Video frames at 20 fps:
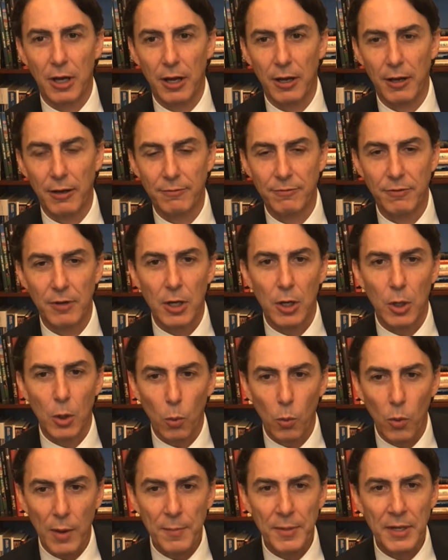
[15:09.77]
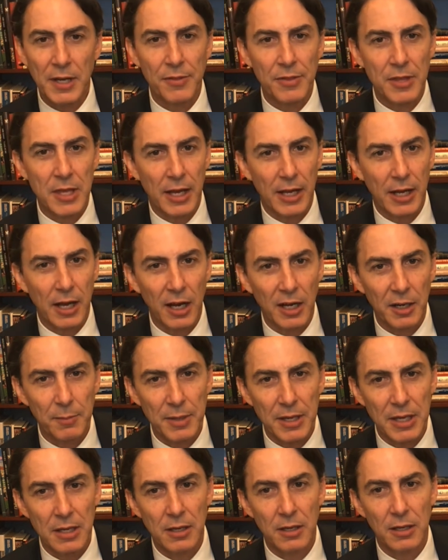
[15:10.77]
of women in the
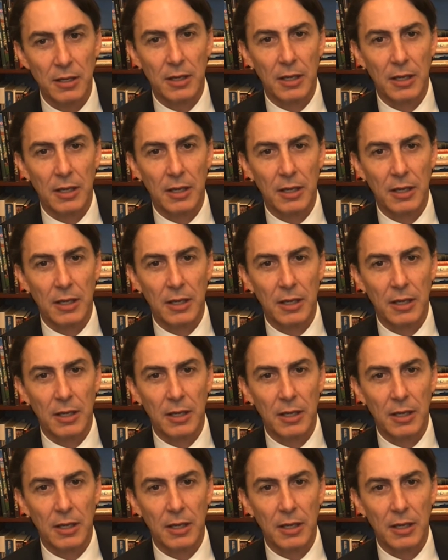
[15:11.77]
economy